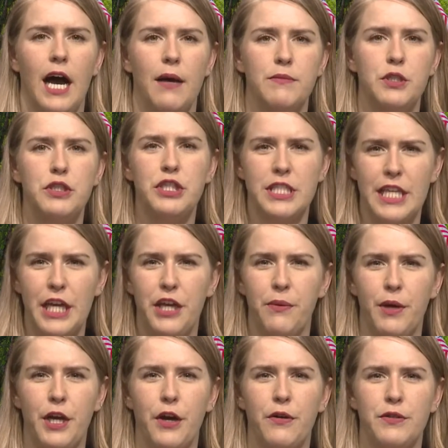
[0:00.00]
So just like you
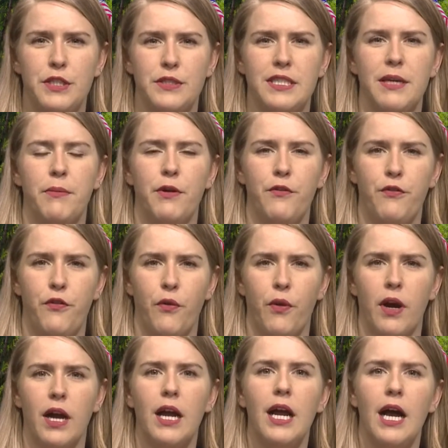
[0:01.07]
would go to someone
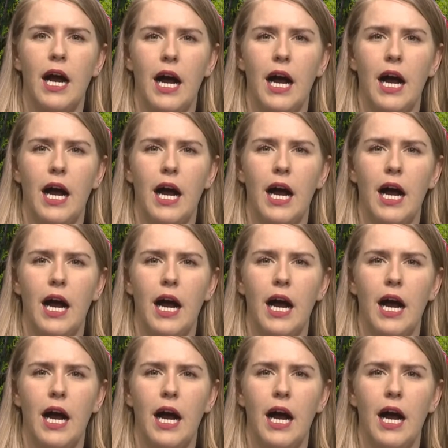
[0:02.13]
for